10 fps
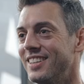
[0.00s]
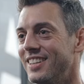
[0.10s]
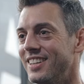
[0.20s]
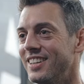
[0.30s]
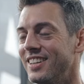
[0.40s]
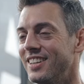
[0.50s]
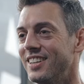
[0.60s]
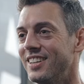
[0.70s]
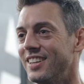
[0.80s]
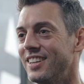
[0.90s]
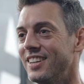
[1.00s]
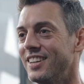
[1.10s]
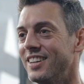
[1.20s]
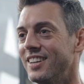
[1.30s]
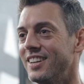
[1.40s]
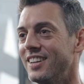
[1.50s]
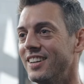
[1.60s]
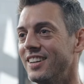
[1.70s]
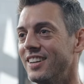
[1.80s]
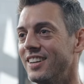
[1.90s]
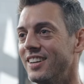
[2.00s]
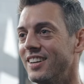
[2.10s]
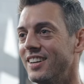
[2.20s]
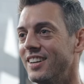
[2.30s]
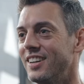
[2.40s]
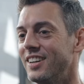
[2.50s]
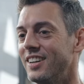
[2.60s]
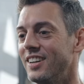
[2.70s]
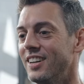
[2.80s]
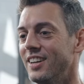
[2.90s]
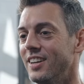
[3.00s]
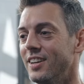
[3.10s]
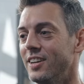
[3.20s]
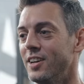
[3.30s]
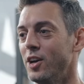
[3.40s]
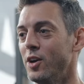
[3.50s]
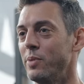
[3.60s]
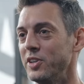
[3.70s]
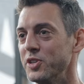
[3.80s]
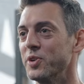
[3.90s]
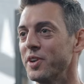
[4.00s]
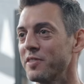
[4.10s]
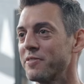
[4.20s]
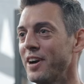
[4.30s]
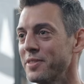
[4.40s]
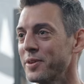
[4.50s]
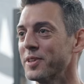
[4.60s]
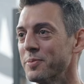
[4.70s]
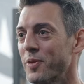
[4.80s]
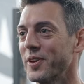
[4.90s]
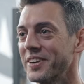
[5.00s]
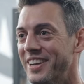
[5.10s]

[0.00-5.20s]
How do you balance being a father and maintaining your routine? By doing it at 5:30 in the morning.